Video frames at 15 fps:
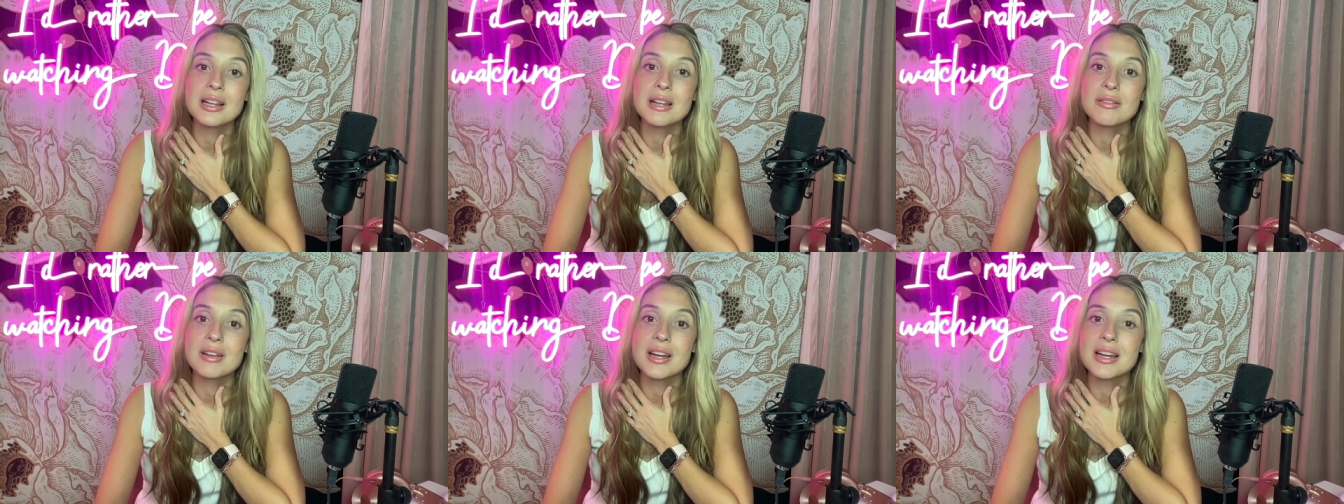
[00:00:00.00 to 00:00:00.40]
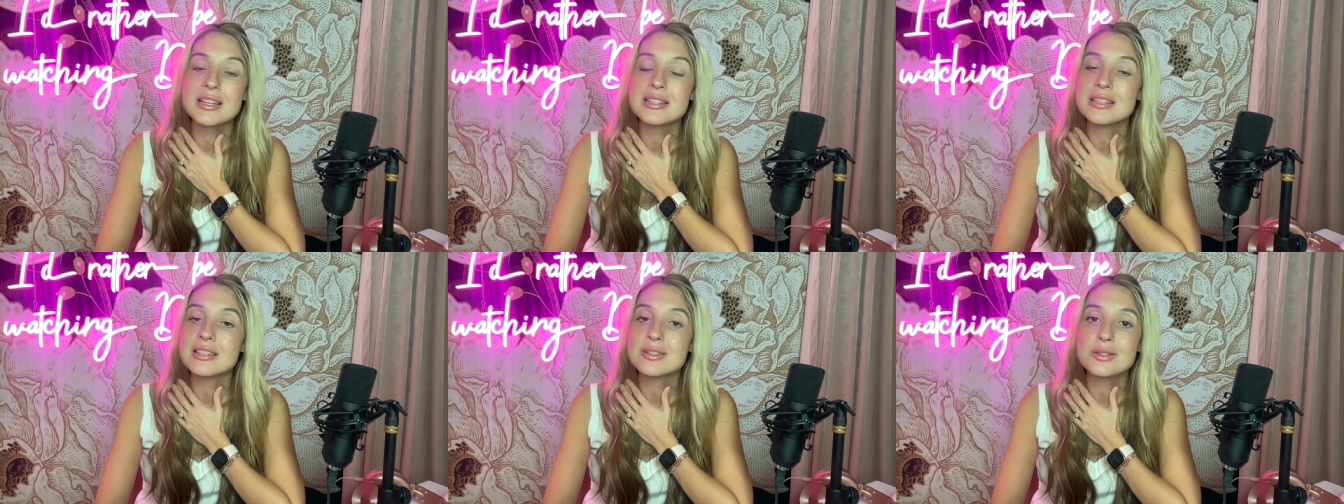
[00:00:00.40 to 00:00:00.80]
I love you
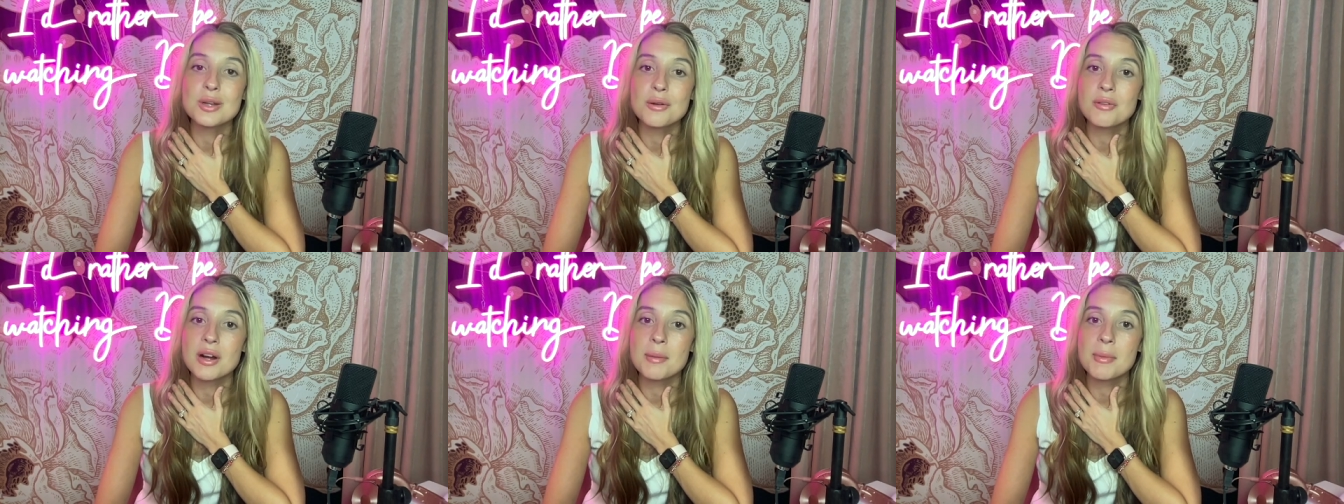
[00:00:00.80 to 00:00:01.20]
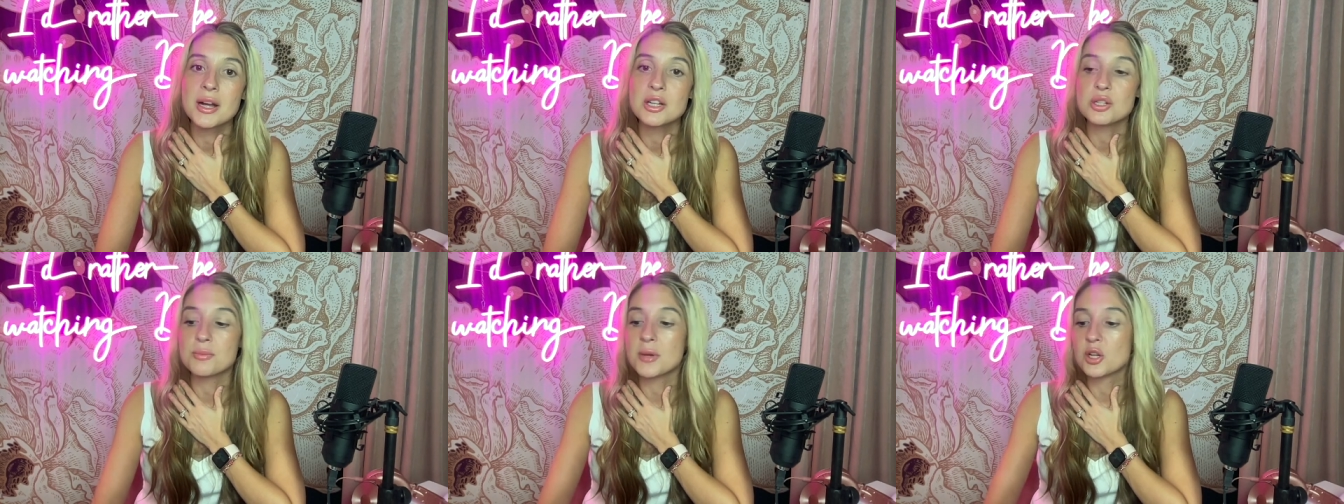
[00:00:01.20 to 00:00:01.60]
guys so very
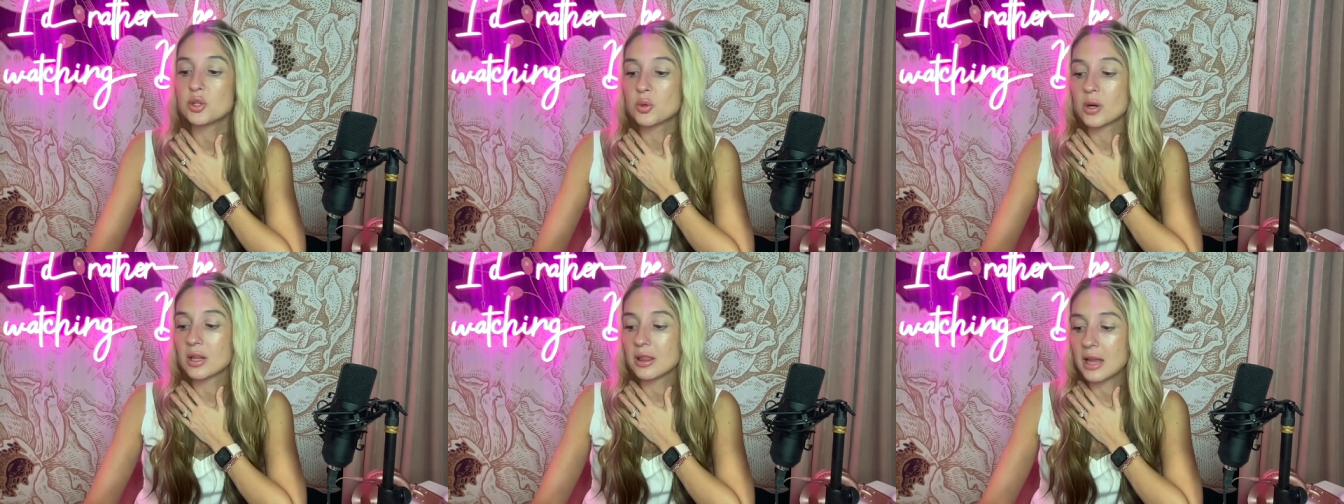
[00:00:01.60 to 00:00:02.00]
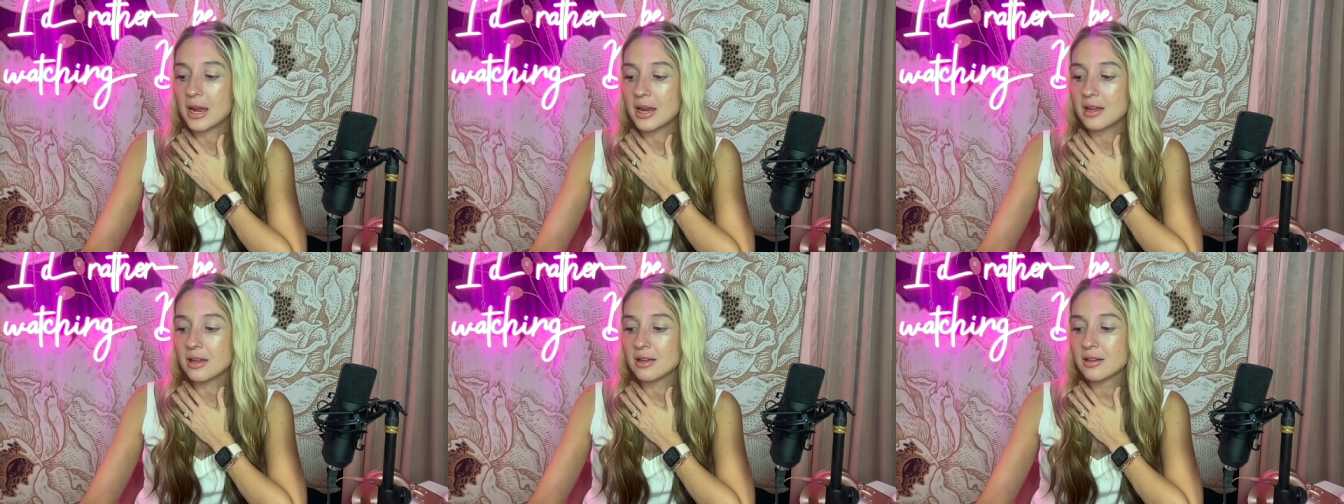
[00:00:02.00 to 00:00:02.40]
much. Make sure to
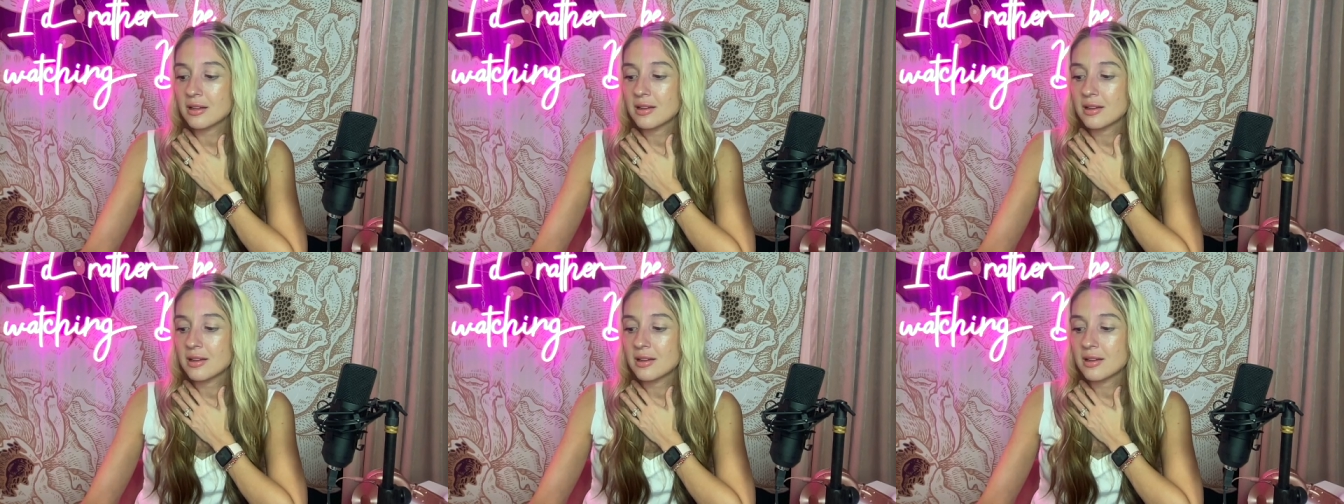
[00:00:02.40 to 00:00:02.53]
like,